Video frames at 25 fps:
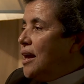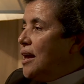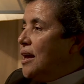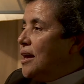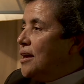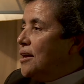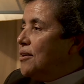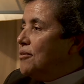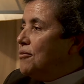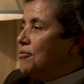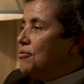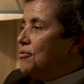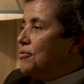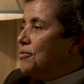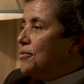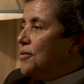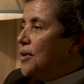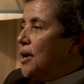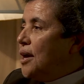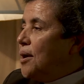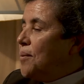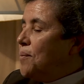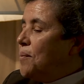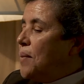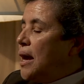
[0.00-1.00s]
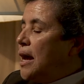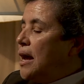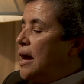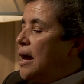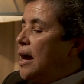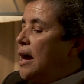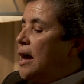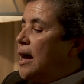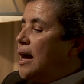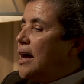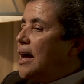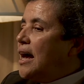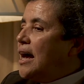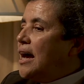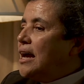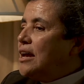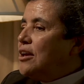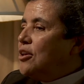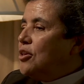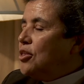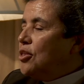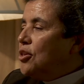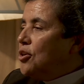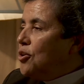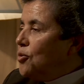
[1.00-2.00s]
And
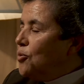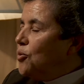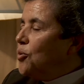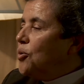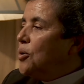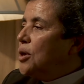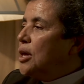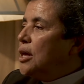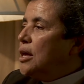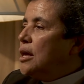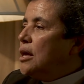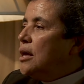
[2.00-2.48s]
I knew